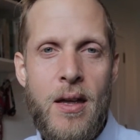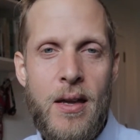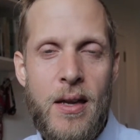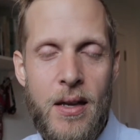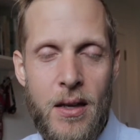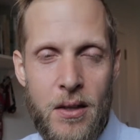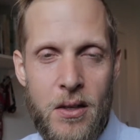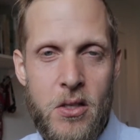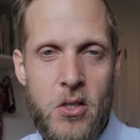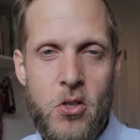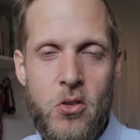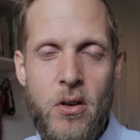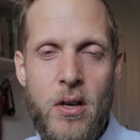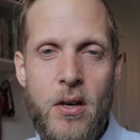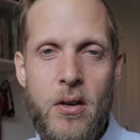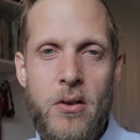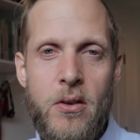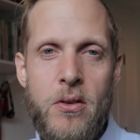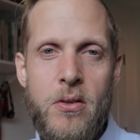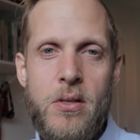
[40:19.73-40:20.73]

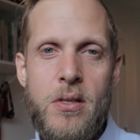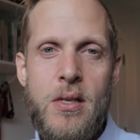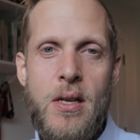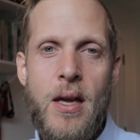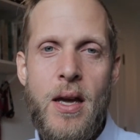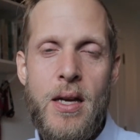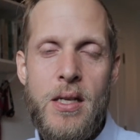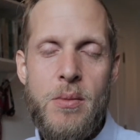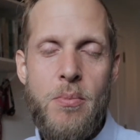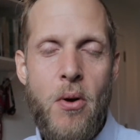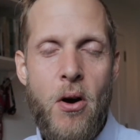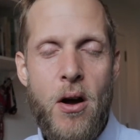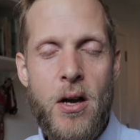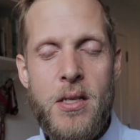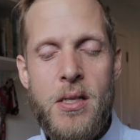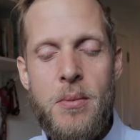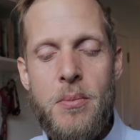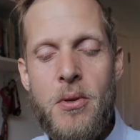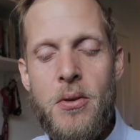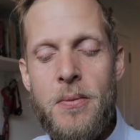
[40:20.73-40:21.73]
illustrators as
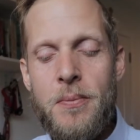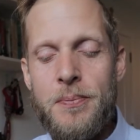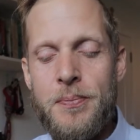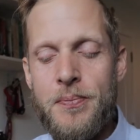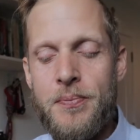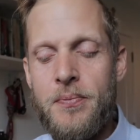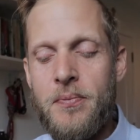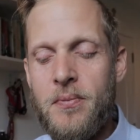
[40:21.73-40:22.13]
possible.